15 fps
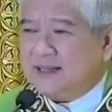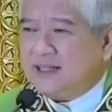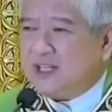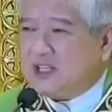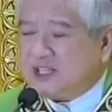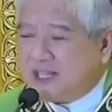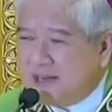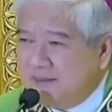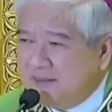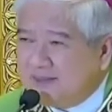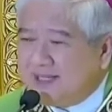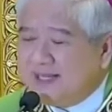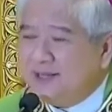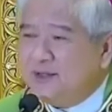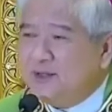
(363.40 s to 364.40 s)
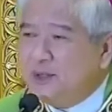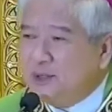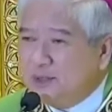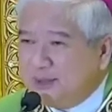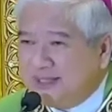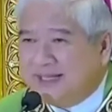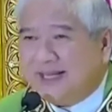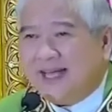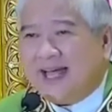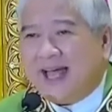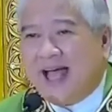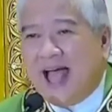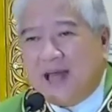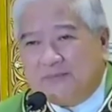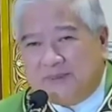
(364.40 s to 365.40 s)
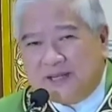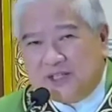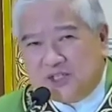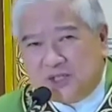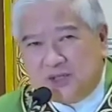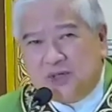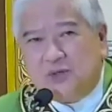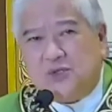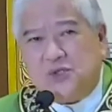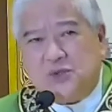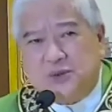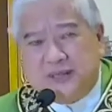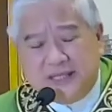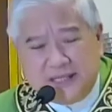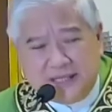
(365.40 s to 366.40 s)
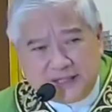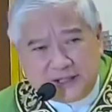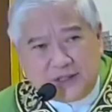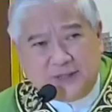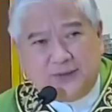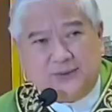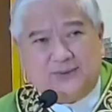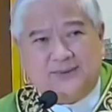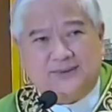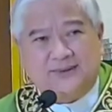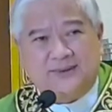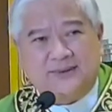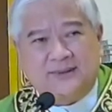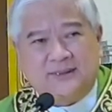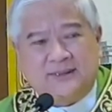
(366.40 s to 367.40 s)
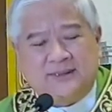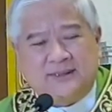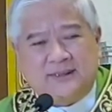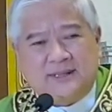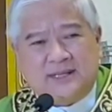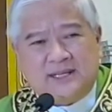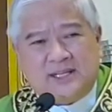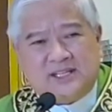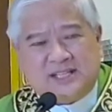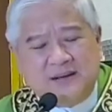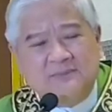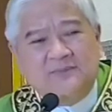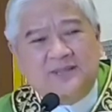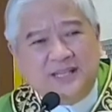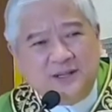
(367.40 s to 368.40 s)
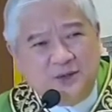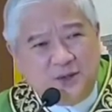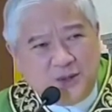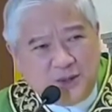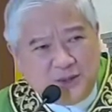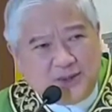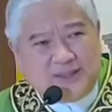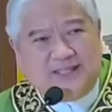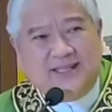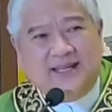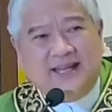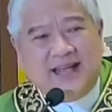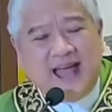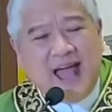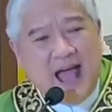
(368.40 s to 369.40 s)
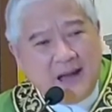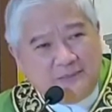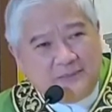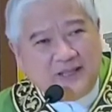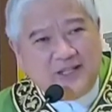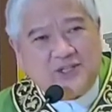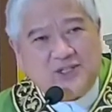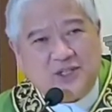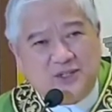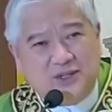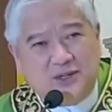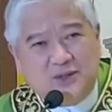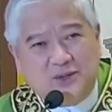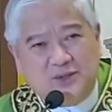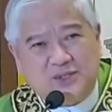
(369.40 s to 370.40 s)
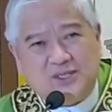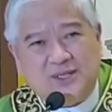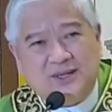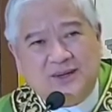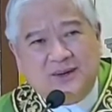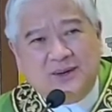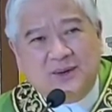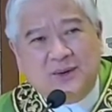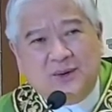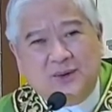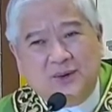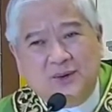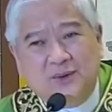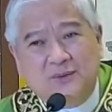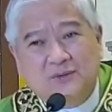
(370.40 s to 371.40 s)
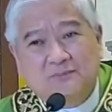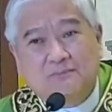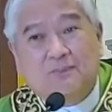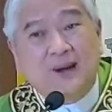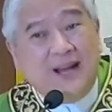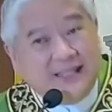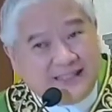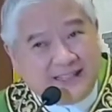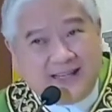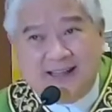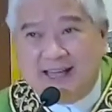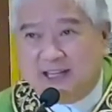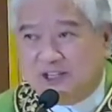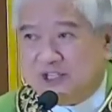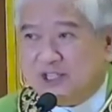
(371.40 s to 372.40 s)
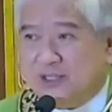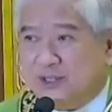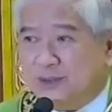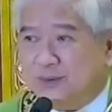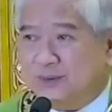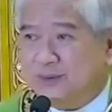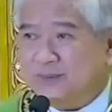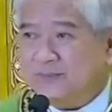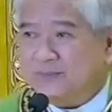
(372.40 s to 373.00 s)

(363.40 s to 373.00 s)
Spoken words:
that something good happens to those who hurt you. Something good happens to those who plot against you.